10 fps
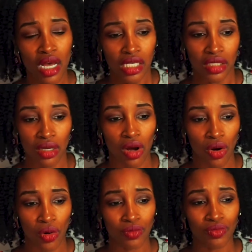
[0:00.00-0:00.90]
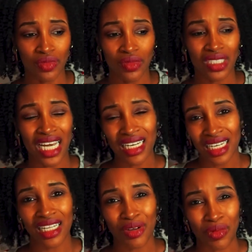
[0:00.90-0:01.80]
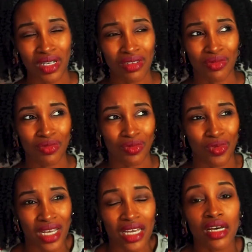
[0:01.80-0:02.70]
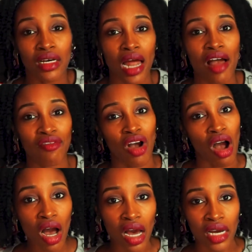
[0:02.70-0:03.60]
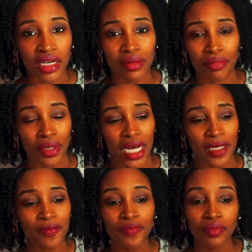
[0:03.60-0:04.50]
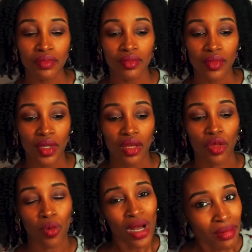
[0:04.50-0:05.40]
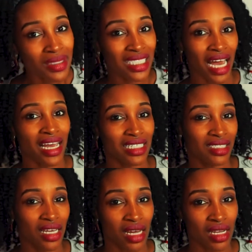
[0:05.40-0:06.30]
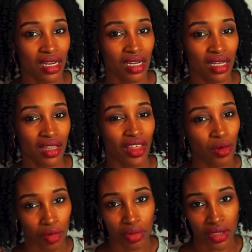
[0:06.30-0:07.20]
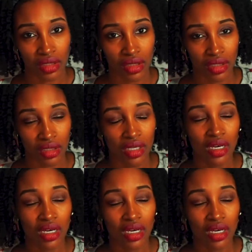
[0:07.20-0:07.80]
So technically we could have gone, but the website said they were booked.